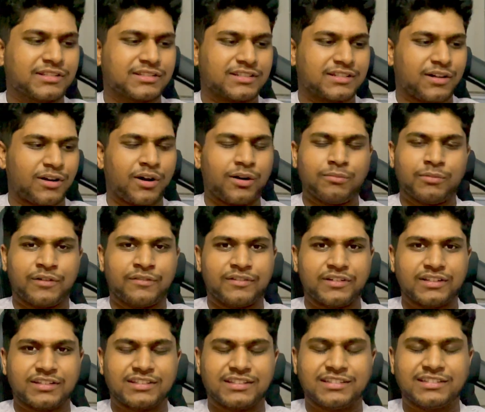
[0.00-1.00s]
Home
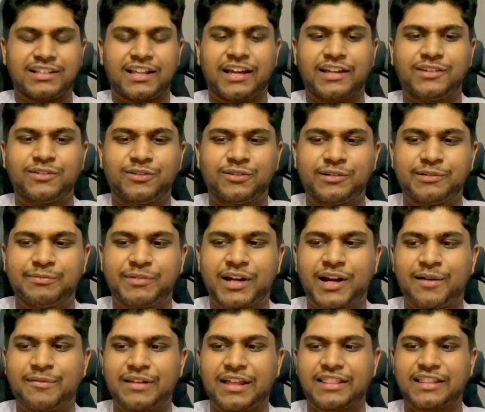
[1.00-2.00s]
Office, it's like you're
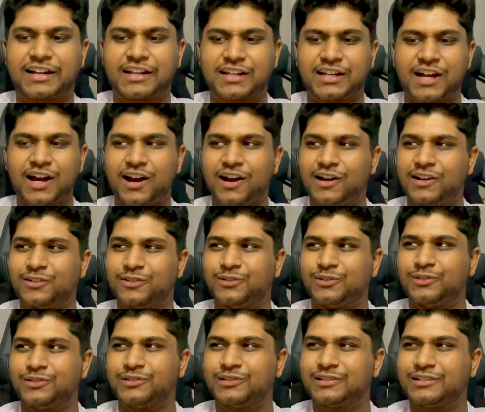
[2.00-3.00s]
become like the
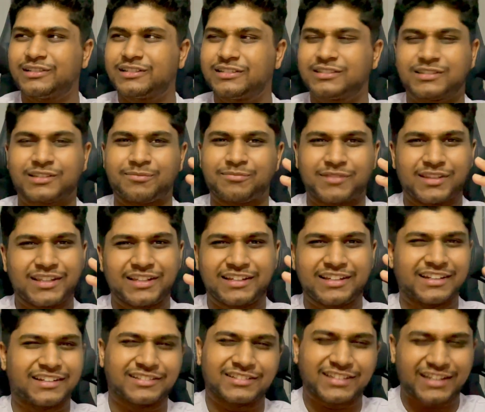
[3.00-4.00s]
colonel something,
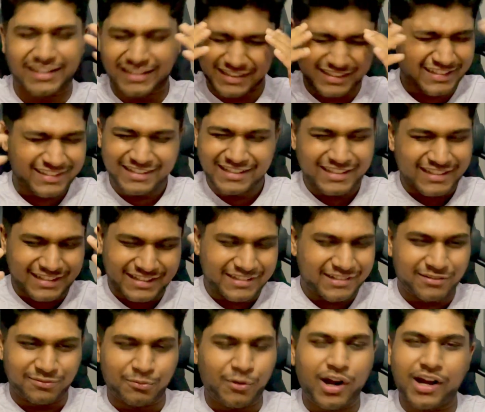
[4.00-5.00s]
and it's like
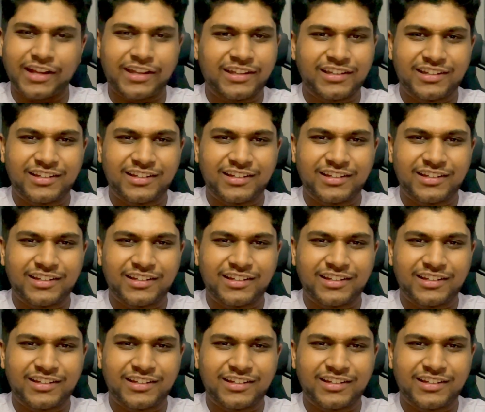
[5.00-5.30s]
why?